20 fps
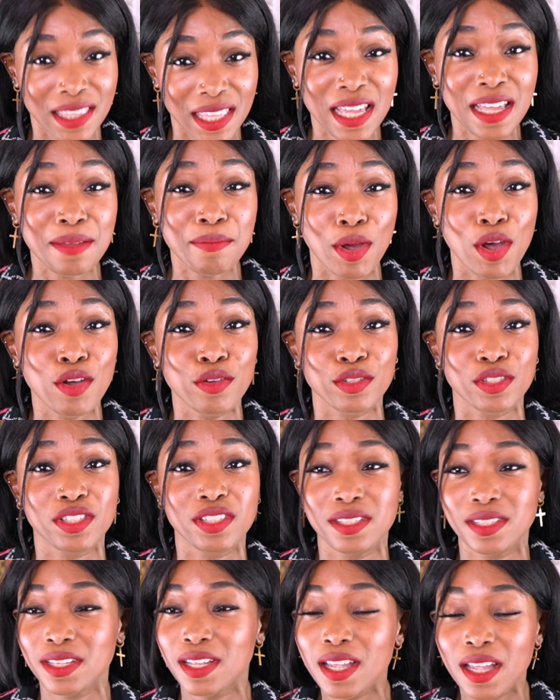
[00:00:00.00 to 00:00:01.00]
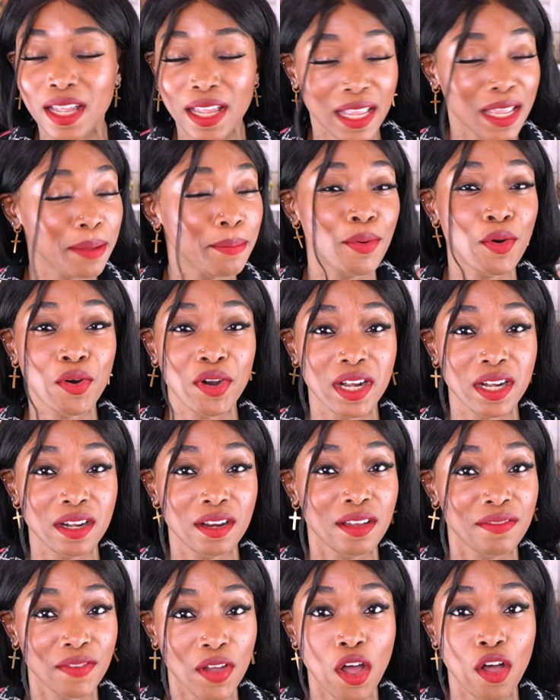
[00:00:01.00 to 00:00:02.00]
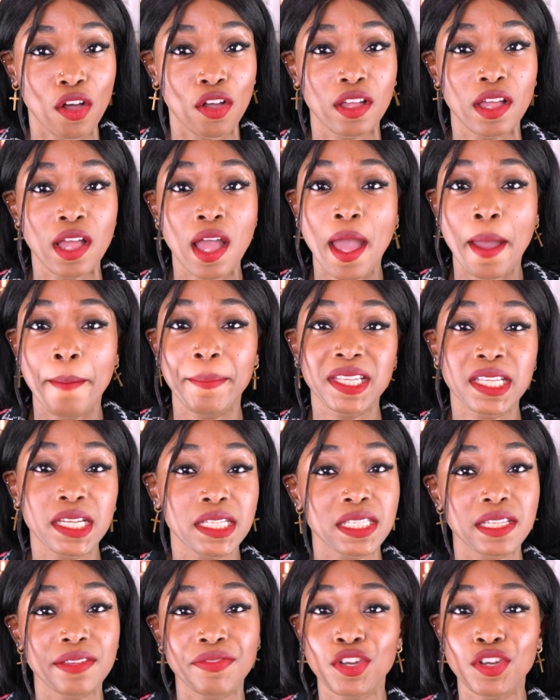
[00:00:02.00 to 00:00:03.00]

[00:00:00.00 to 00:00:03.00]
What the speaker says: the most important of all, because if